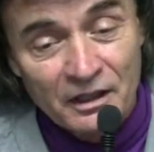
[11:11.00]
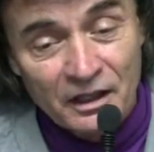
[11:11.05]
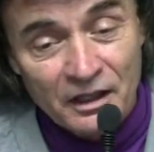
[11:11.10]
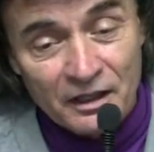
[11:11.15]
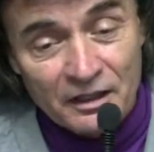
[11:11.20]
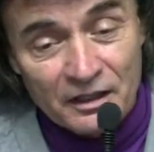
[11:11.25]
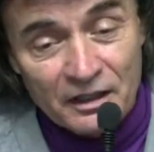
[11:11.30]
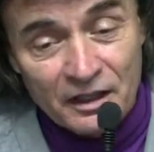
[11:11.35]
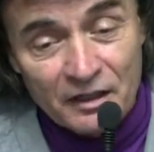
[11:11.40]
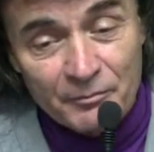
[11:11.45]

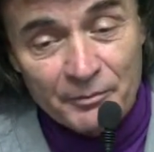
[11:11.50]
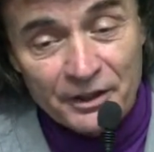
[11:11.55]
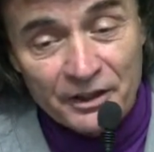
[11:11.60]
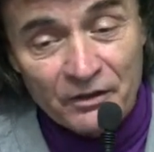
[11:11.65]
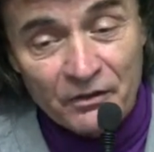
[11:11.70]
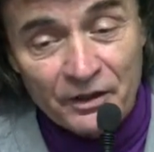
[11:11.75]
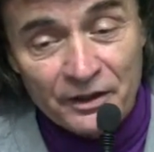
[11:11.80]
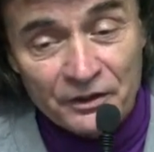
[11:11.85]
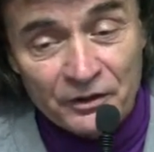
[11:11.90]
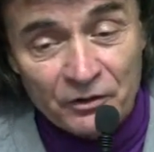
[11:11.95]
A
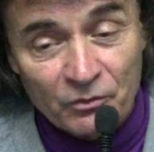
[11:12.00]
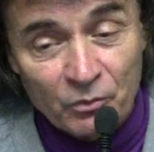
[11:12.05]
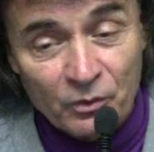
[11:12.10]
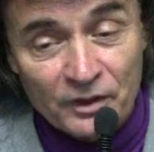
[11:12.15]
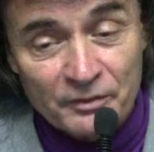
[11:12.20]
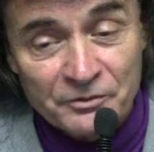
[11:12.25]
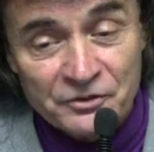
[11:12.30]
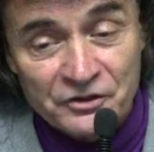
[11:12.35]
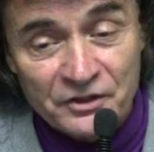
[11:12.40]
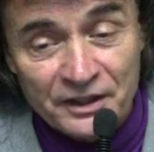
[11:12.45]
commenter at your
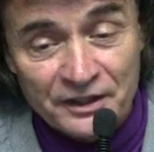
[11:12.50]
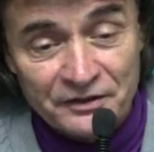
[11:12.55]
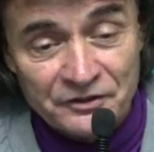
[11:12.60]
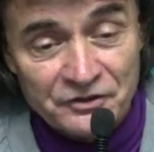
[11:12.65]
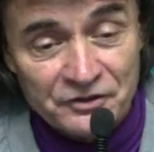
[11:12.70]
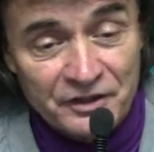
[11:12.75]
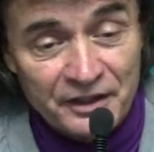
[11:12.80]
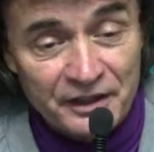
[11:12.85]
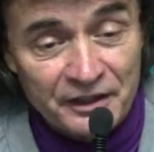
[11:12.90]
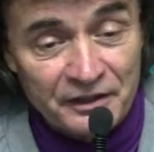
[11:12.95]
website
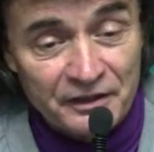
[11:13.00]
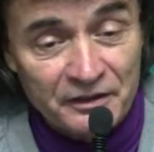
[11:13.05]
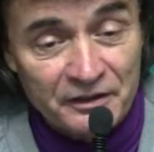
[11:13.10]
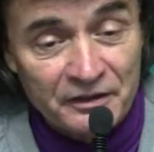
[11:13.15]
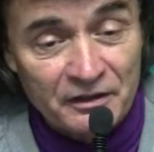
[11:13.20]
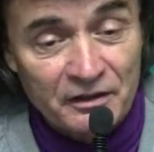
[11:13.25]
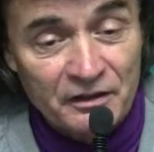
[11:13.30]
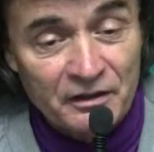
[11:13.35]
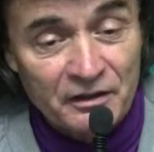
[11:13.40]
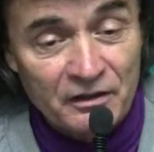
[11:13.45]

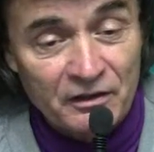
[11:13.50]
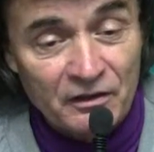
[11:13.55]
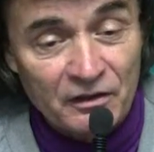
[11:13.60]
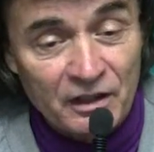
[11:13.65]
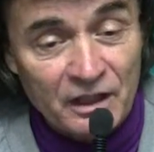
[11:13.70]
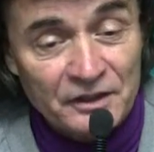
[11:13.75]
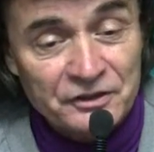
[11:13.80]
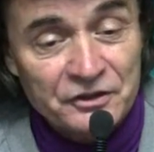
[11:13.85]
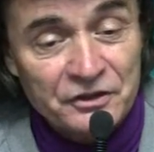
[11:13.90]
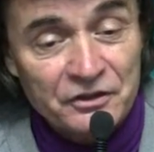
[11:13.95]
stated,
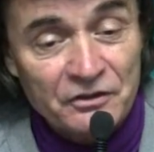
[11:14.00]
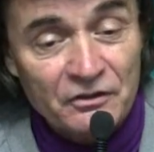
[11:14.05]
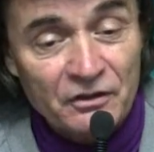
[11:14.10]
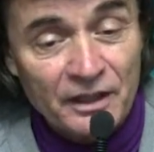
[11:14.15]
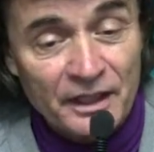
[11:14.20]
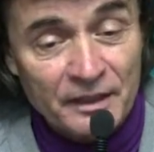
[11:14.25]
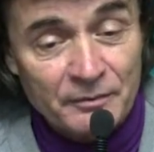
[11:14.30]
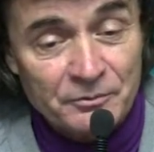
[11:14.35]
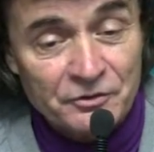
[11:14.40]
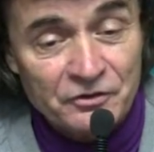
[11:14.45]

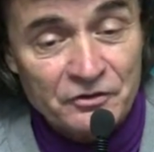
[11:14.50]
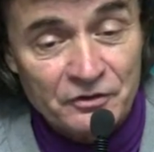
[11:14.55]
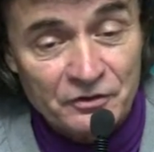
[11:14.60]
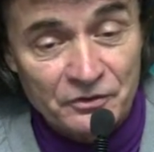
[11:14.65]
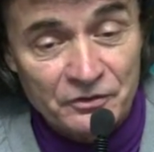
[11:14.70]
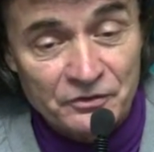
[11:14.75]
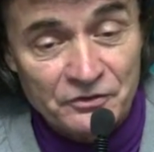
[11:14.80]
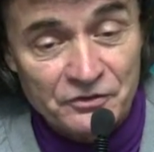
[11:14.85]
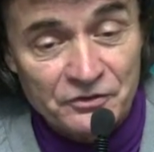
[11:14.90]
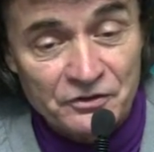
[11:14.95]
"Logical
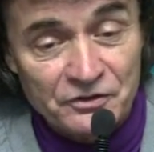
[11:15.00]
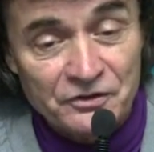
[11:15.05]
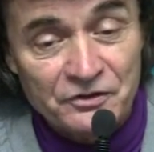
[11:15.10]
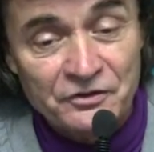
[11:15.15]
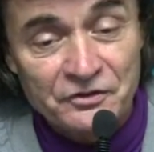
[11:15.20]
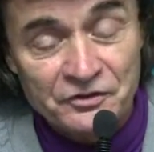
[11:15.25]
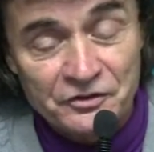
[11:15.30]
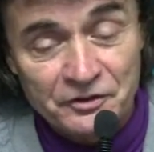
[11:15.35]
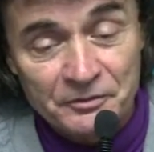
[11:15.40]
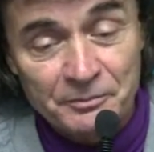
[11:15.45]
absolutes
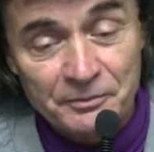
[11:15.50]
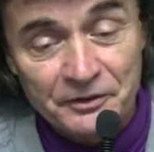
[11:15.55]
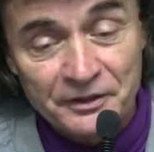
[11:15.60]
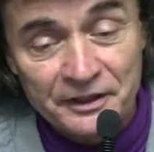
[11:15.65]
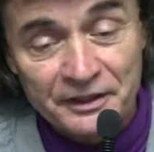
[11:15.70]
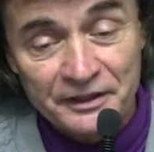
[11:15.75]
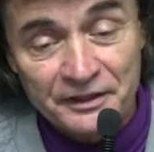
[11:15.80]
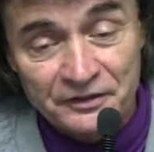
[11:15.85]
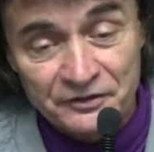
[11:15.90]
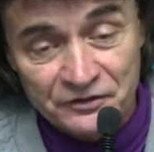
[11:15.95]

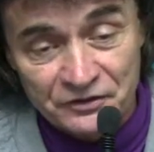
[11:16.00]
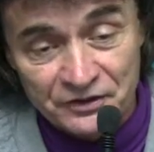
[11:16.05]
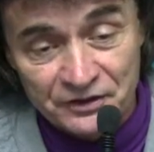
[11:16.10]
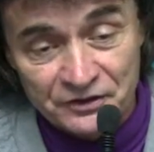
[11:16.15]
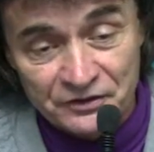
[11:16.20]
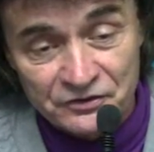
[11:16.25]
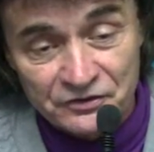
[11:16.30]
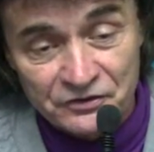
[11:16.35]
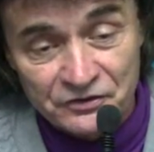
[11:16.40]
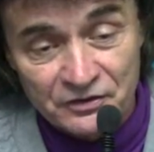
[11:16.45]
simply
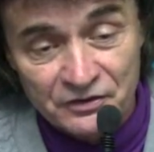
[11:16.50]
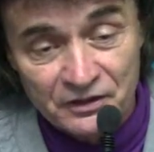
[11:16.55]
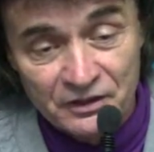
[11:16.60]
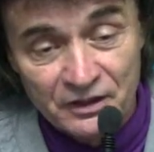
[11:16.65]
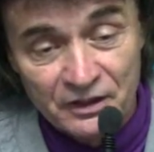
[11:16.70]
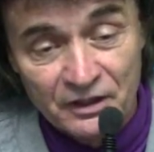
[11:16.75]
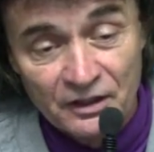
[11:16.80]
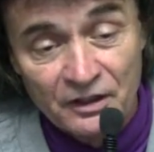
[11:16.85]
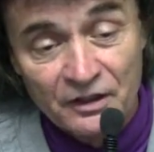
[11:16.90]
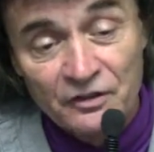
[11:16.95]
exist,"
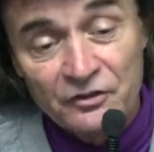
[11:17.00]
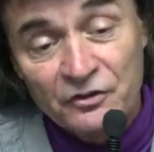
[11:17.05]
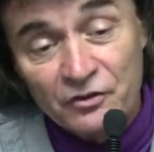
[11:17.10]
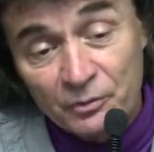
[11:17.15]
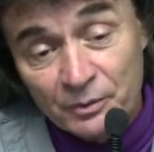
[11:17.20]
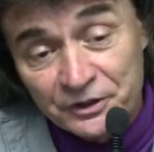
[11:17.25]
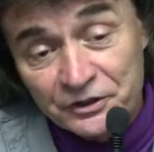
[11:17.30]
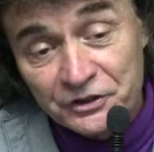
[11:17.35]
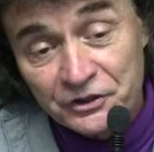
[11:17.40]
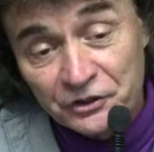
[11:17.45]

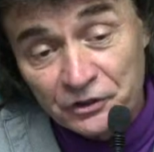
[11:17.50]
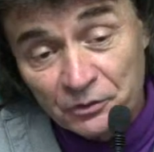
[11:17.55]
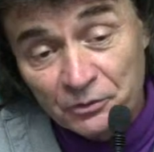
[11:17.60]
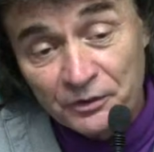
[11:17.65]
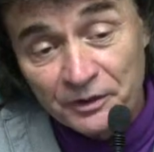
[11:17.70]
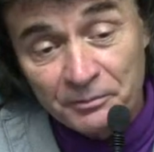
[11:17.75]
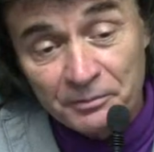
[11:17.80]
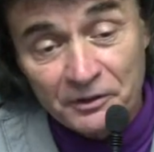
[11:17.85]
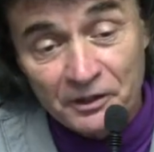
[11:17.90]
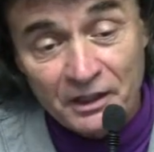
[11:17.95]
to which you
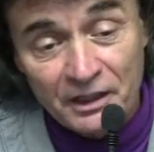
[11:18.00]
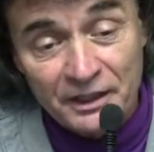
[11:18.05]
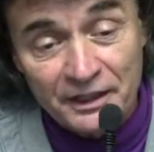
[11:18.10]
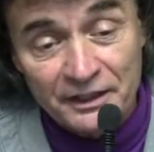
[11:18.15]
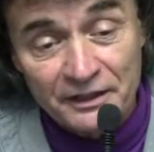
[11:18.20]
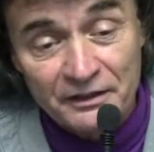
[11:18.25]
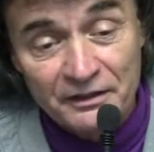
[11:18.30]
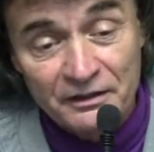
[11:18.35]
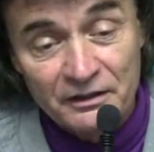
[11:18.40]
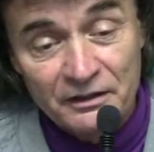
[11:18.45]

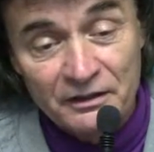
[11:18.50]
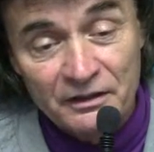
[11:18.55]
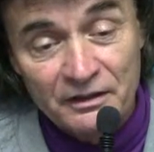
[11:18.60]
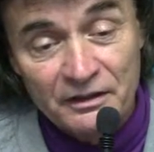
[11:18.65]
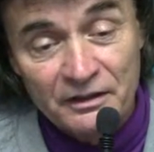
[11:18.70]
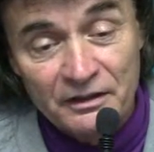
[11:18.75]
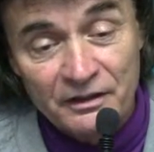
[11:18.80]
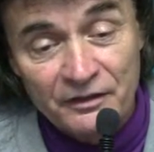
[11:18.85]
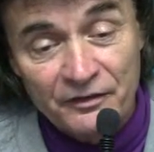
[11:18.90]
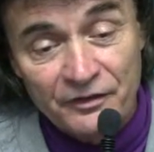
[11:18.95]
replied,
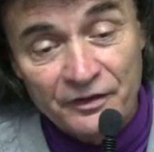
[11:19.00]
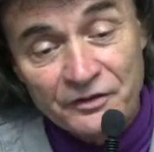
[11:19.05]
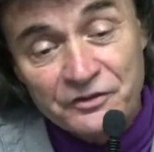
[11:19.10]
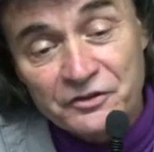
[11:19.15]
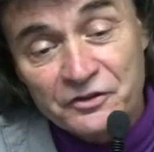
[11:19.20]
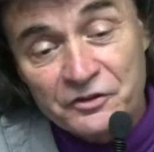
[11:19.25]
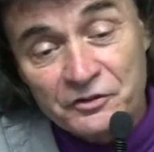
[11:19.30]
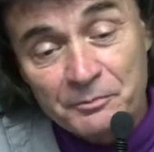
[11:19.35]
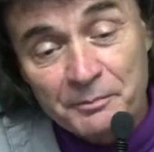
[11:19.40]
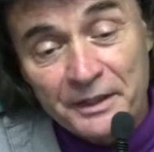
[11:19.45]

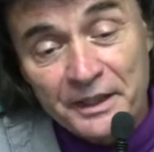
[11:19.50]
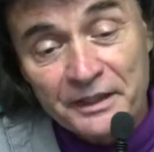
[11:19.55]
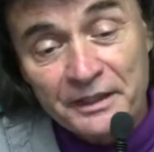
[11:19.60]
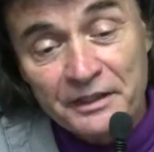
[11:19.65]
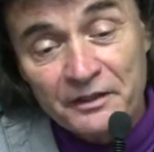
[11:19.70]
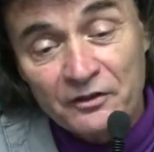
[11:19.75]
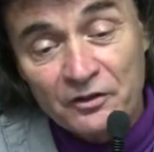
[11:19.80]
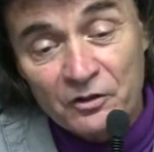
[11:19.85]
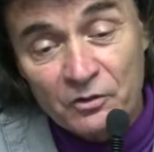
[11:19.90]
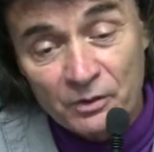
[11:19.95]
"This is
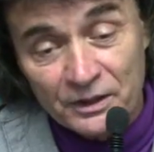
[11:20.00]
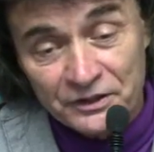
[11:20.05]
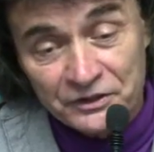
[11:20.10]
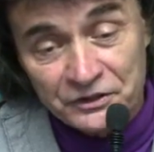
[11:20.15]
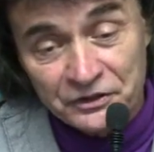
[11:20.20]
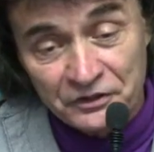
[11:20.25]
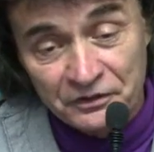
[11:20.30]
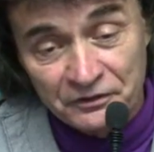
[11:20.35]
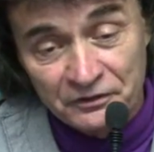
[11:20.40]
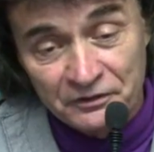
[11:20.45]
begging the
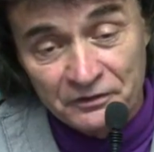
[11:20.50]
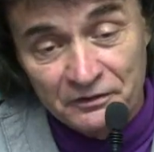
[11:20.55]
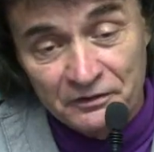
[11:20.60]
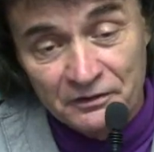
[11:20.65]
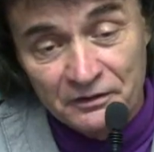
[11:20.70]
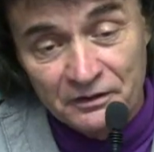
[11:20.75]
question,"